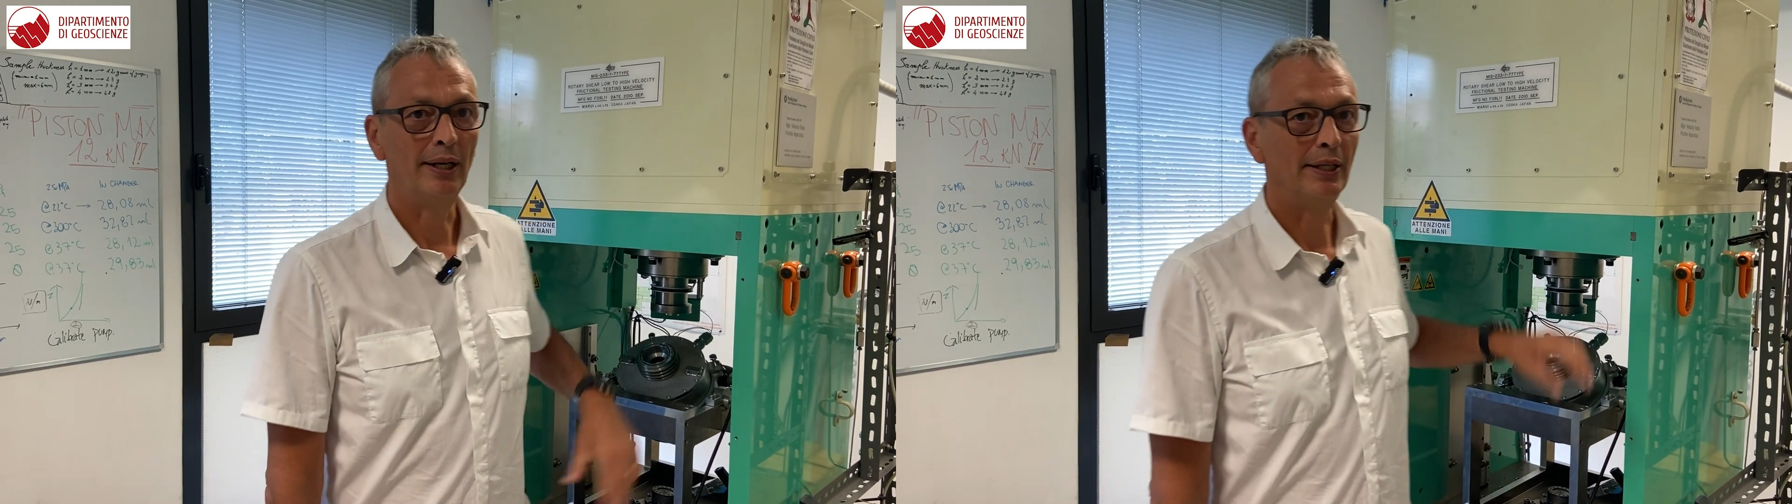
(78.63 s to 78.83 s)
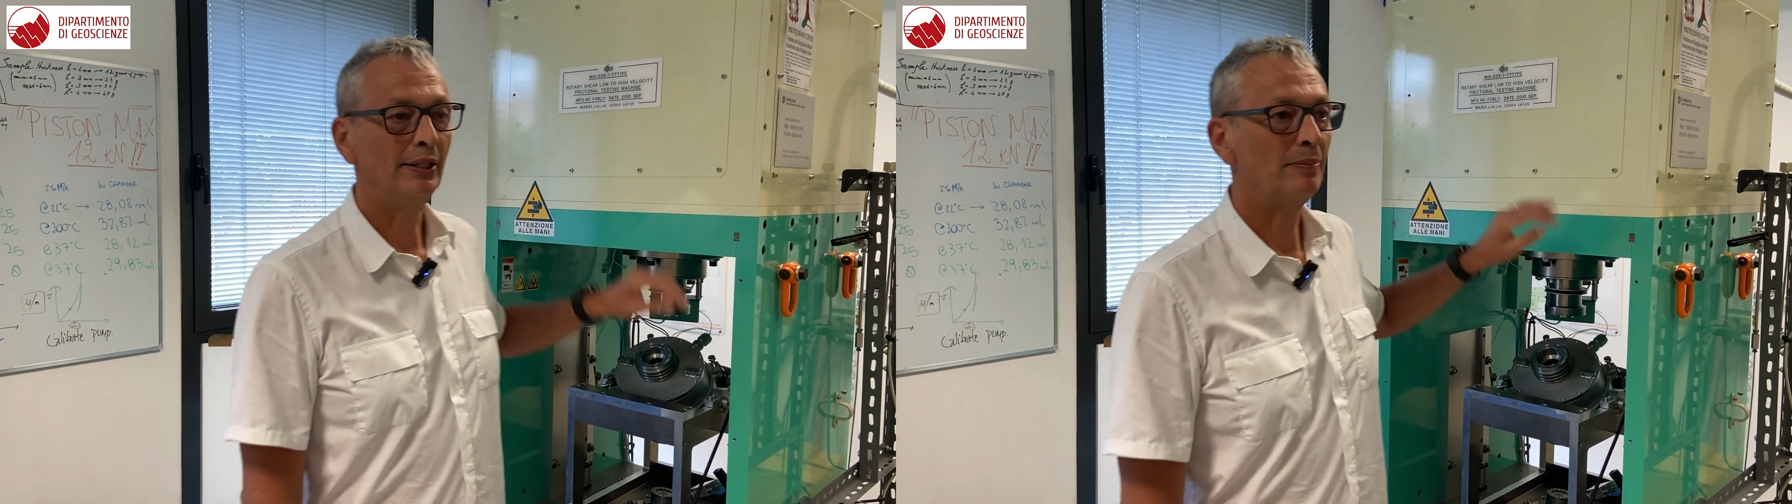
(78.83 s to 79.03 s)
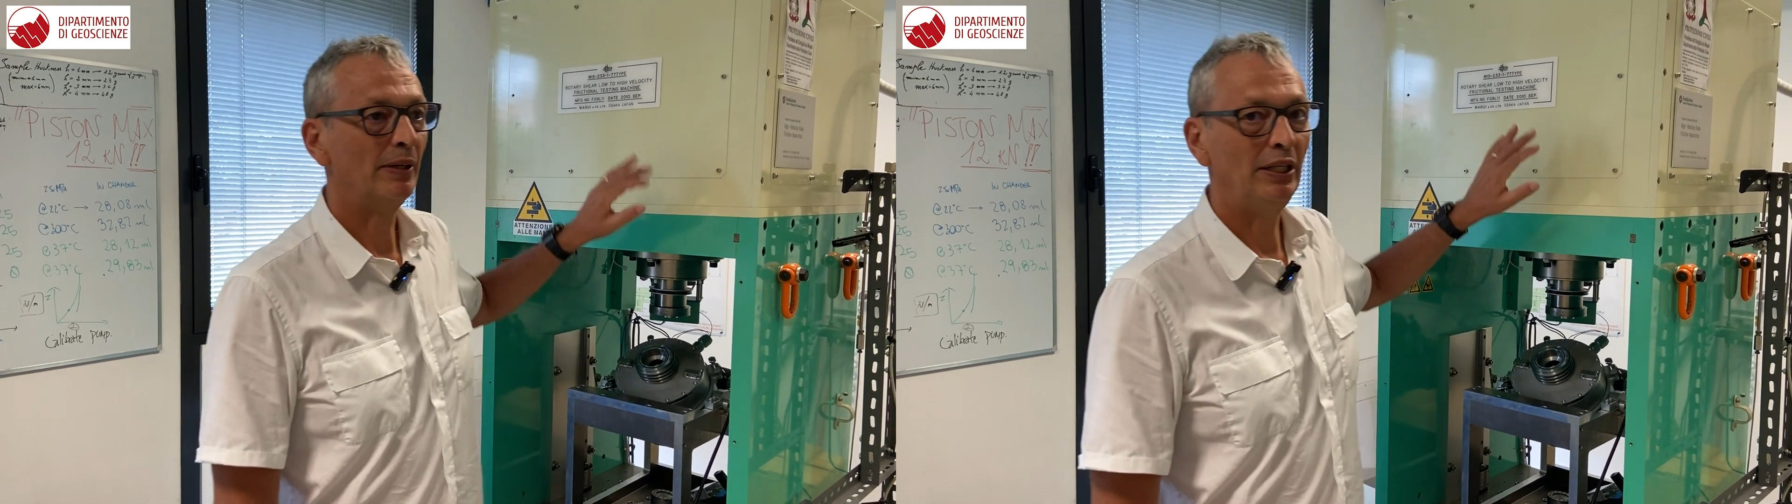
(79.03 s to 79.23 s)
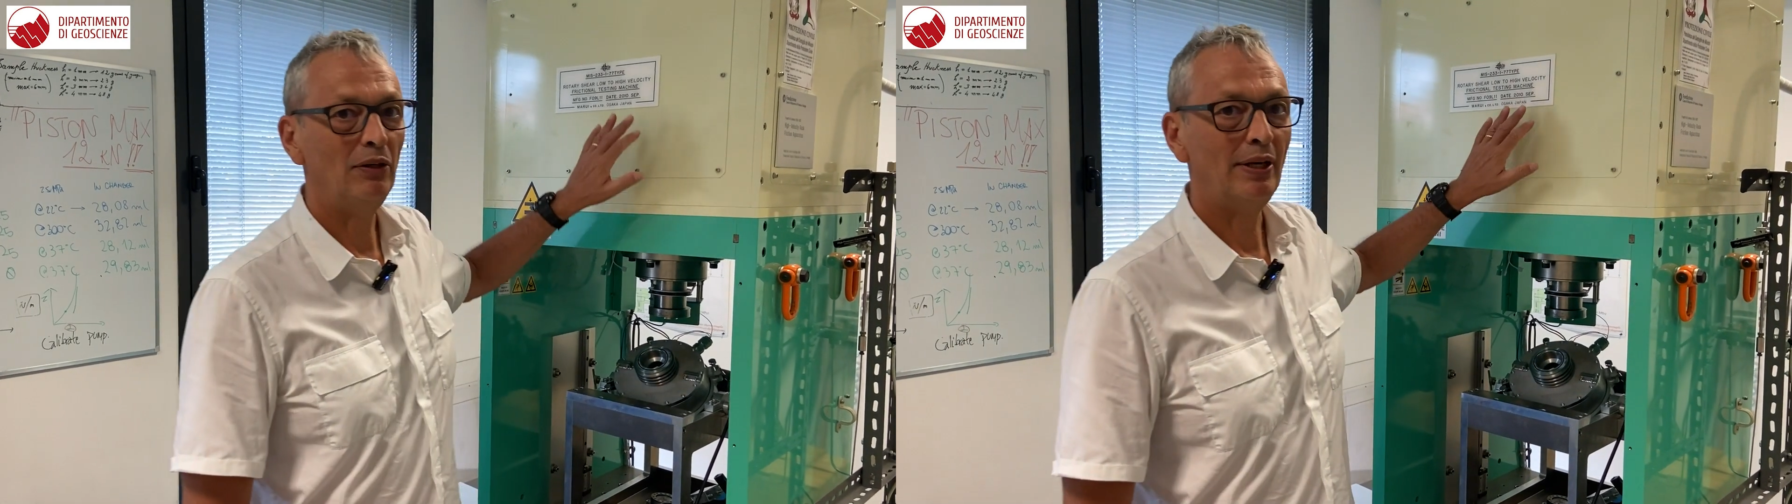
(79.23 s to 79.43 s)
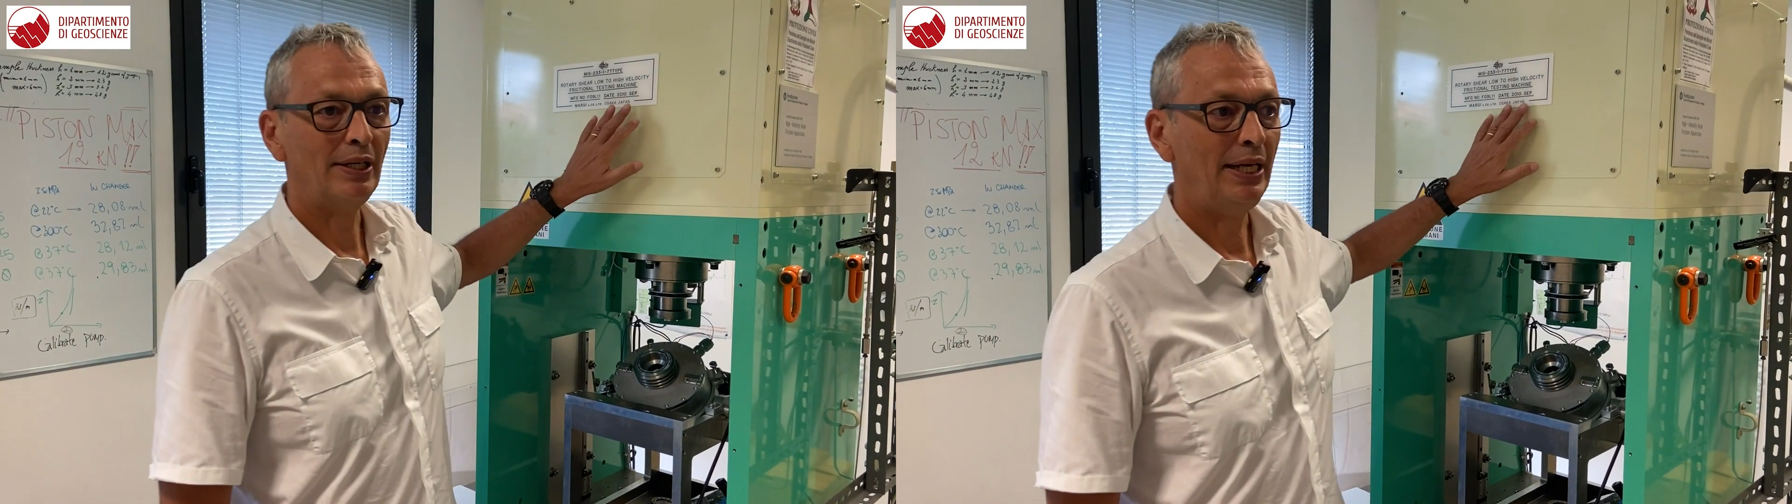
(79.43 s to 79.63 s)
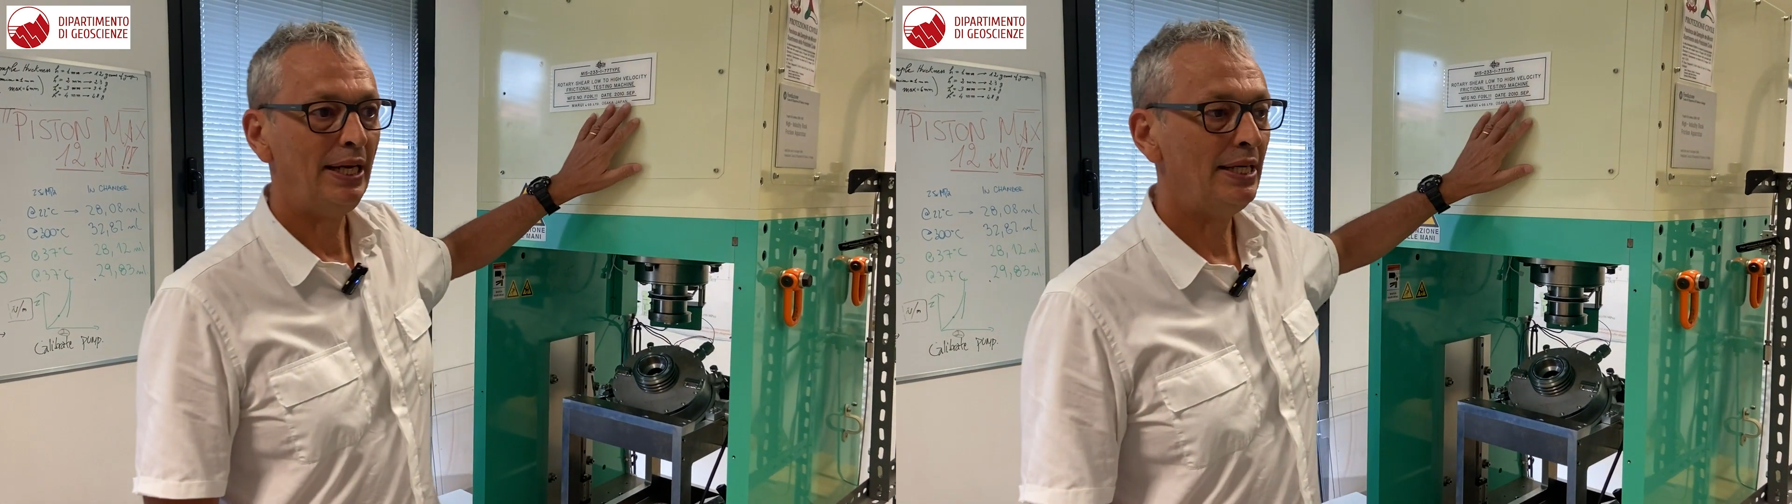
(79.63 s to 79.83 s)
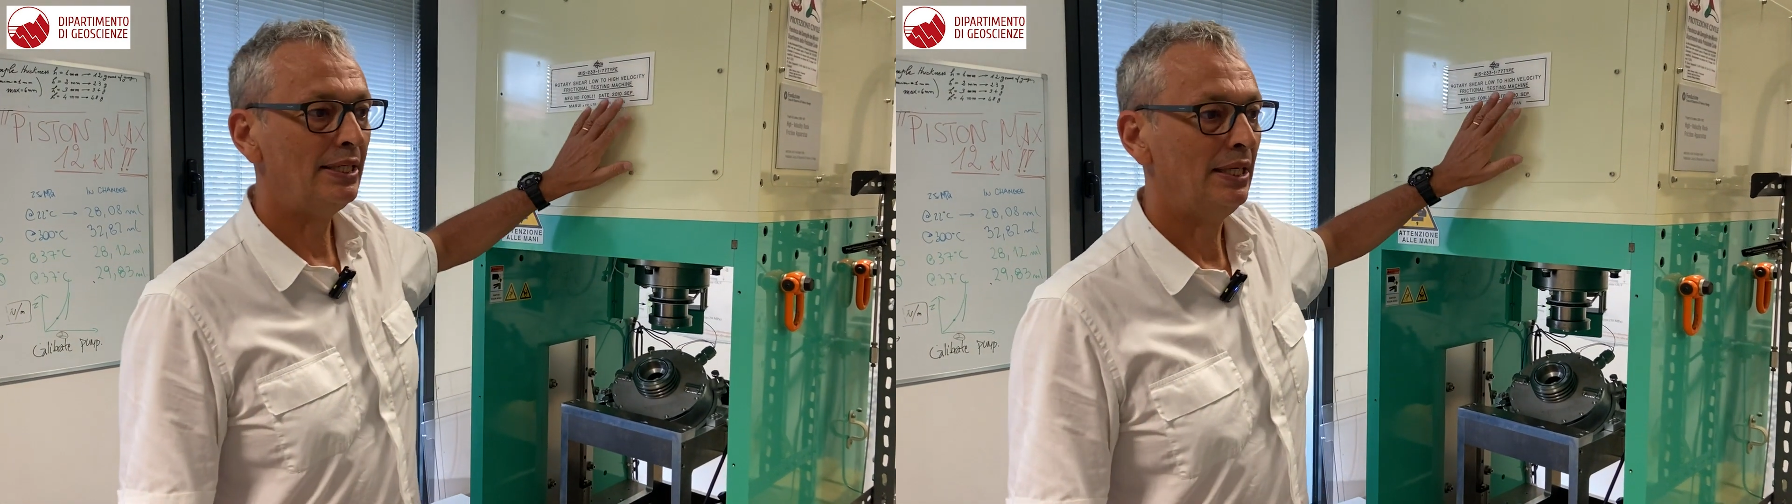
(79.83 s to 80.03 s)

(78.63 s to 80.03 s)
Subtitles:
in this particular case,